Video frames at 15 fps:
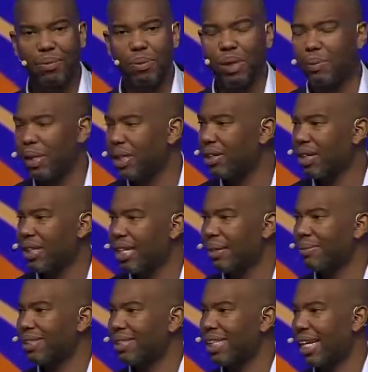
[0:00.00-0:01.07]
we thought that
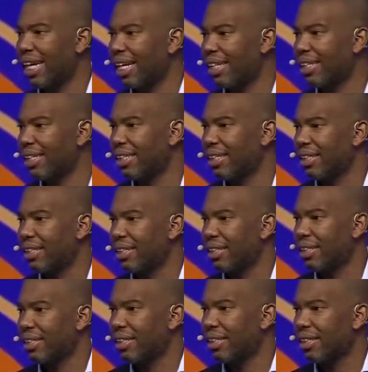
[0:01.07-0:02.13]
was dead.
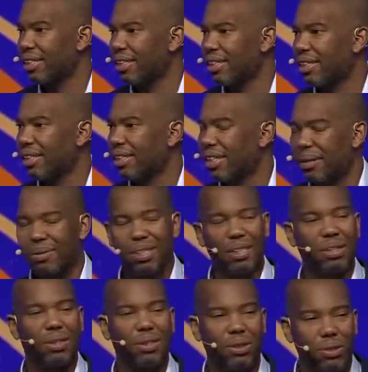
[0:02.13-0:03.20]
That was a
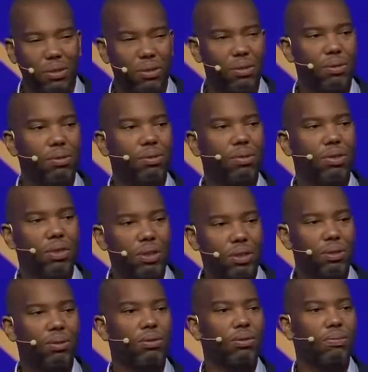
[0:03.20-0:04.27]
huge,
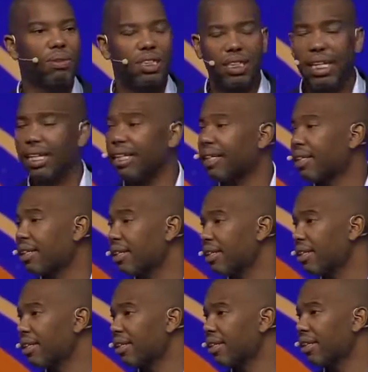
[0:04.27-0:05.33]
huge mistake.
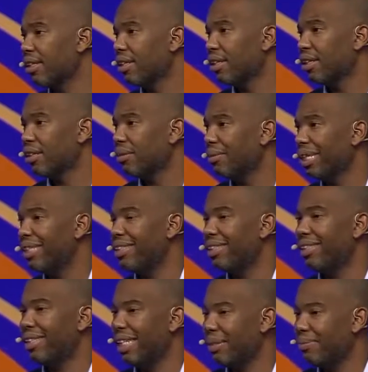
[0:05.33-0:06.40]
We had
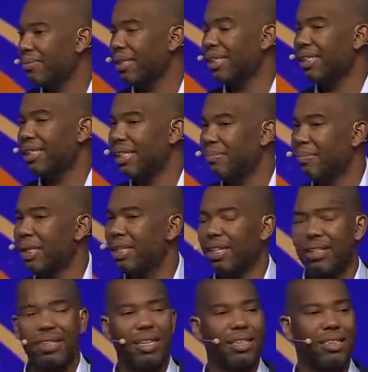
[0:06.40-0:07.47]
deeply, deeply
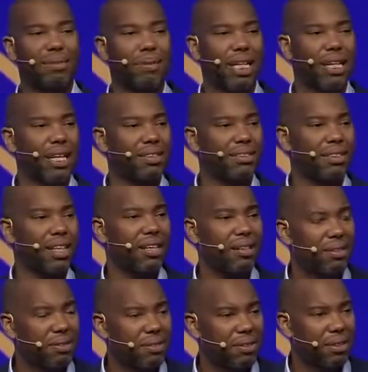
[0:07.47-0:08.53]
underestimated
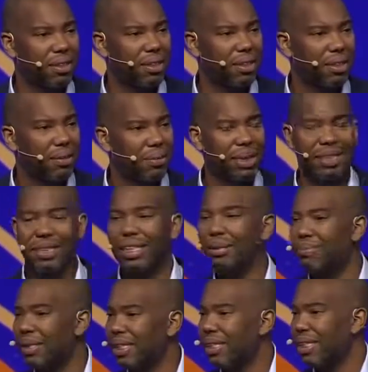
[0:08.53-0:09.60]
ourselves. We had
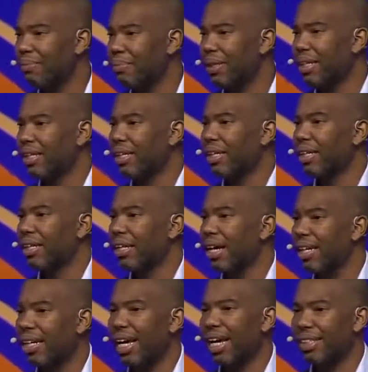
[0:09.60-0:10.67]
deeply, deeply
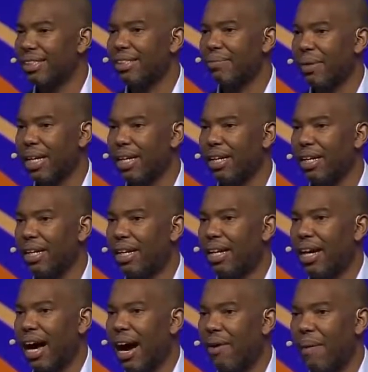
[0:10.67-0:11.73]
underestimated
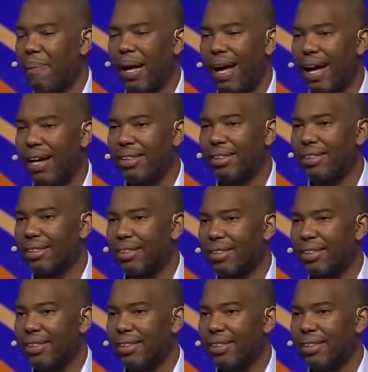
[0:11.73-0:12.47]
our past.